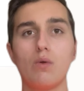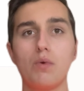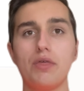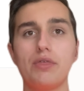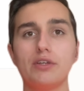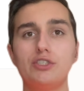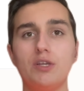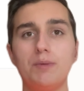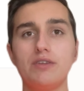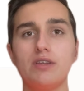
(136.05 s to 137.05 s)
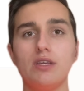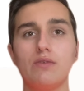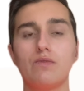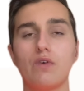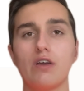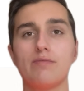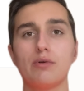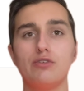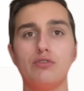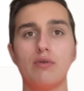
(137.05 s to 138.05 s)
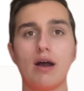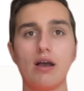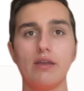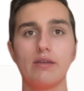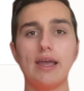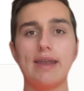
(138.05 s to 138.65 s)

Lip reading: with GPT 5.2 High.